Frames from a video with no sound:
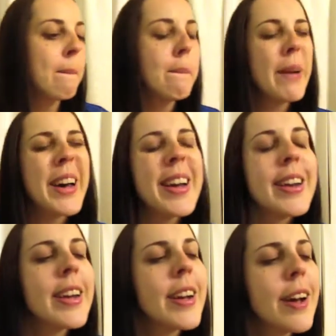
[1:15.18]

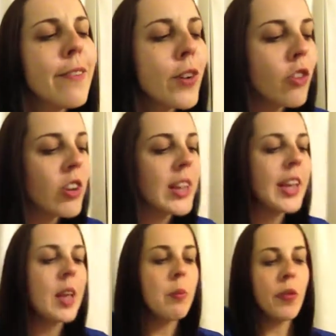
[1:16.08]
But
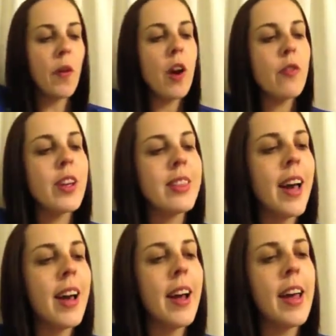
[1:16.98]
unfortunately, before I read
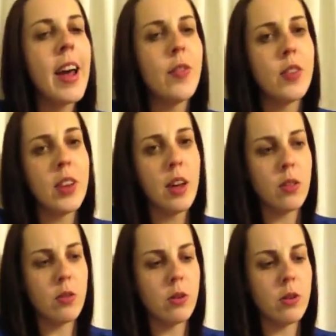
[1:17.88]
that, I have to get
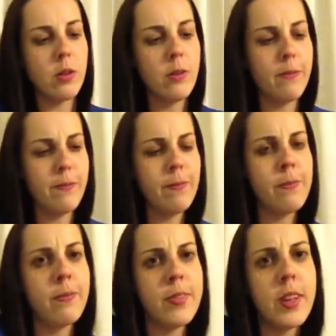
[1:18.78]
through
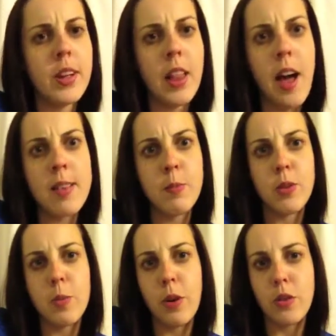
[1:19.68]
the last book
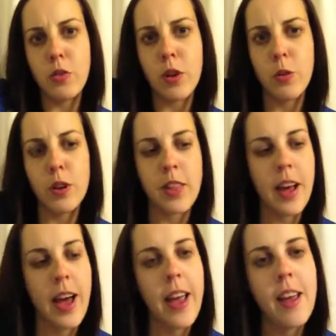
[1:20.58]
depository order that
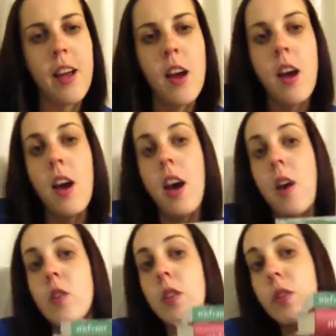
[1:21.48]
I
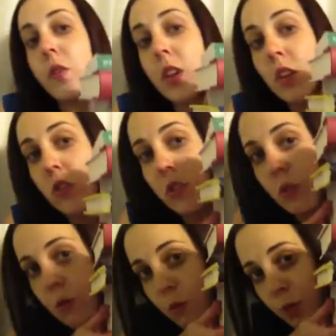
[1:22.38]
haven't finished
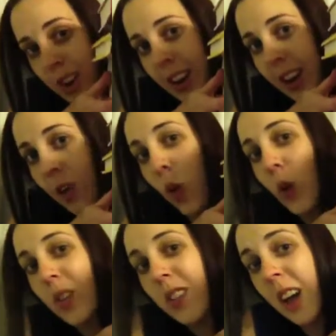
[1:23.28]
reading
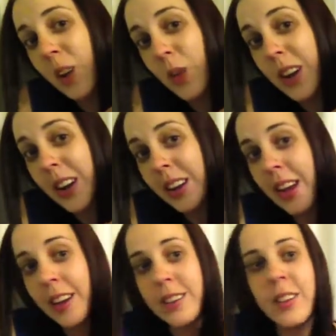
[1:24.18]
or started reading
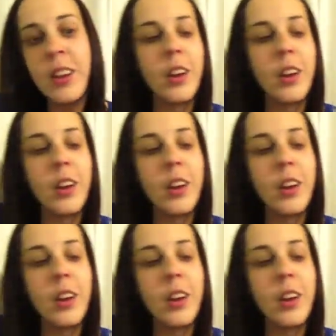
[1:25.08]
yet.